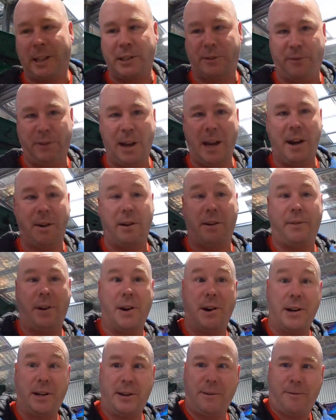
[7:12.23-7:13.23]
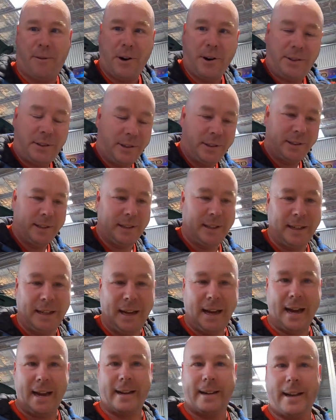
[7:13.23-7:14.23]
That's very, very different.
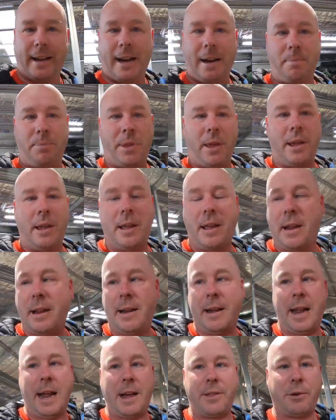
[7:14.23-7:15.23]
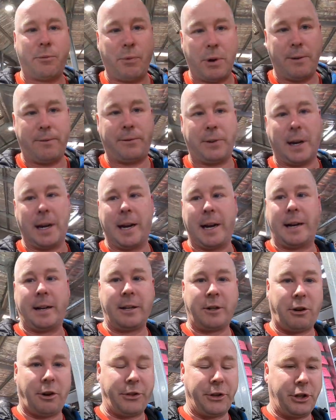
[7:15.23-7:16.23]
And um, now that we've uh,
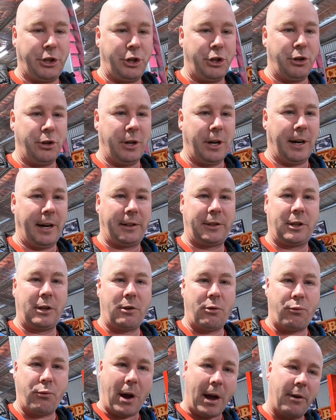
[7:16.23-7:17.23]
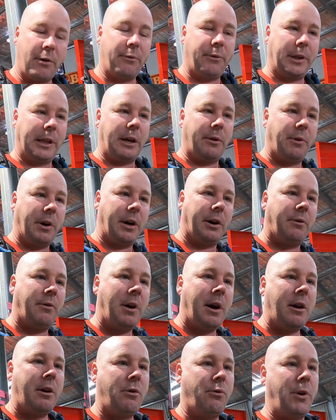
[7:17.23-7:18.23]
got the tune in it, running really
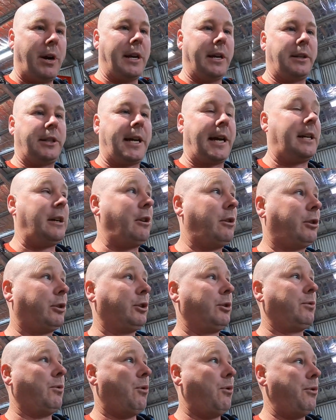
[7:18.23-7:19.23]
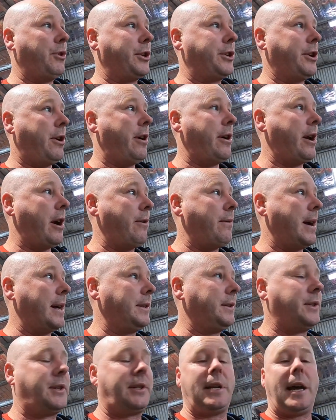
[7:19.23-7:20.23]
well, we're going to take you through all the dyno
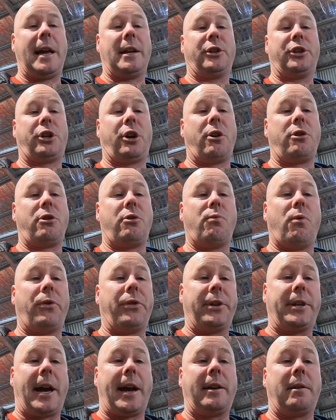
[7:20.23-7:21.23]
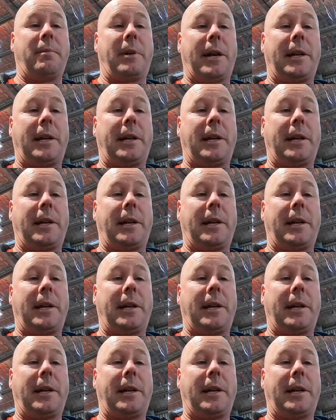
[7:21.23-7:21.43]
runs and show you what the data